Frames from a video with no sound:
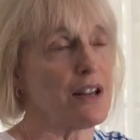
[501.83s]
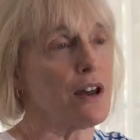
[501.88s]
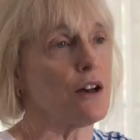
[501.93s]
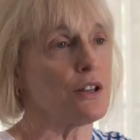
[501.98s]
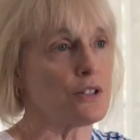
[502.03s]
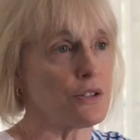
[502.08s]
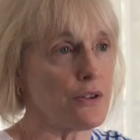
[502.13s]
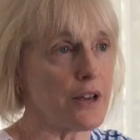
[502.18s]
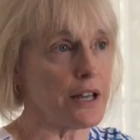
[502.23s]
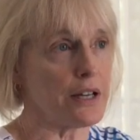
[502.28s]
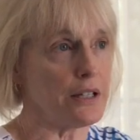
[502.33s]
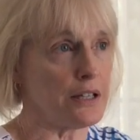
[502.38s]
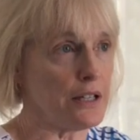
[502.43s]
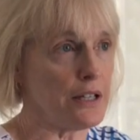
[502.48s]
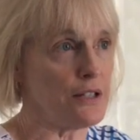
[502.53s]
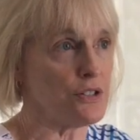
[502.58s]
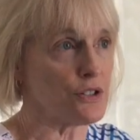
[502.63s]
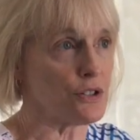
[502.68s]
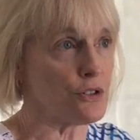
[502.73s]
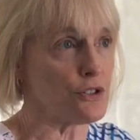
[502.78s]
I also had
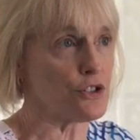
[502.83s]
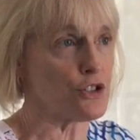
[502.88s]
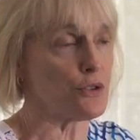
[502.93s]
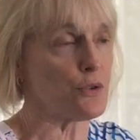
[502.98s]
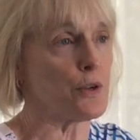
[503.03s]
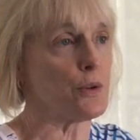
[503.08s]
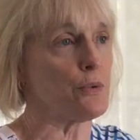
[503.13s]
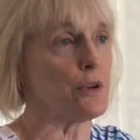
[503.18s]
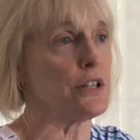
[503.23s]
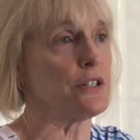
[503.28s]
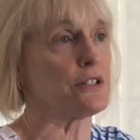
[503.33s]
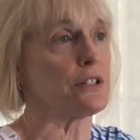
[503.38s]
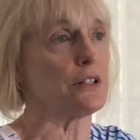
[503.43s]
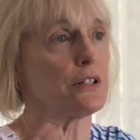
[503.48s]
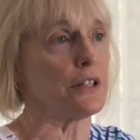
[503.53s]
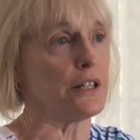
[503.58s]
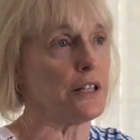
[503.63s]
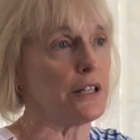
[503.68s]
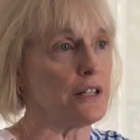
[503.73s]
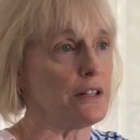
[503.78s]
knee surgery
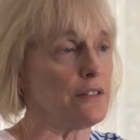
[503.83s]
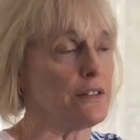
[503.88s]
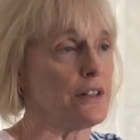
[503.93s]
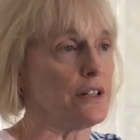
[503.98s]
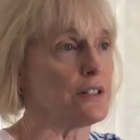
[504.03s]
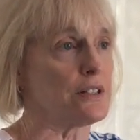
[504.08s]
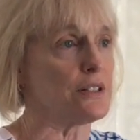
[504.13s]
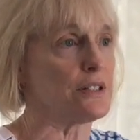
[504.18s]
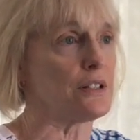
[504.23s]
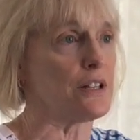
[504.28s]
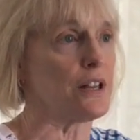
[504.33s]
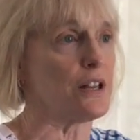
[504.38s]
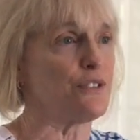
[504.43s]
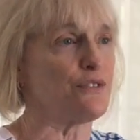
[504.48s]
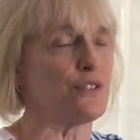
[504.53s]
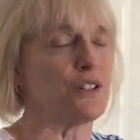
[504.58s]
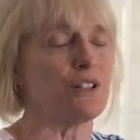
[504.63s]
recently and this stuff,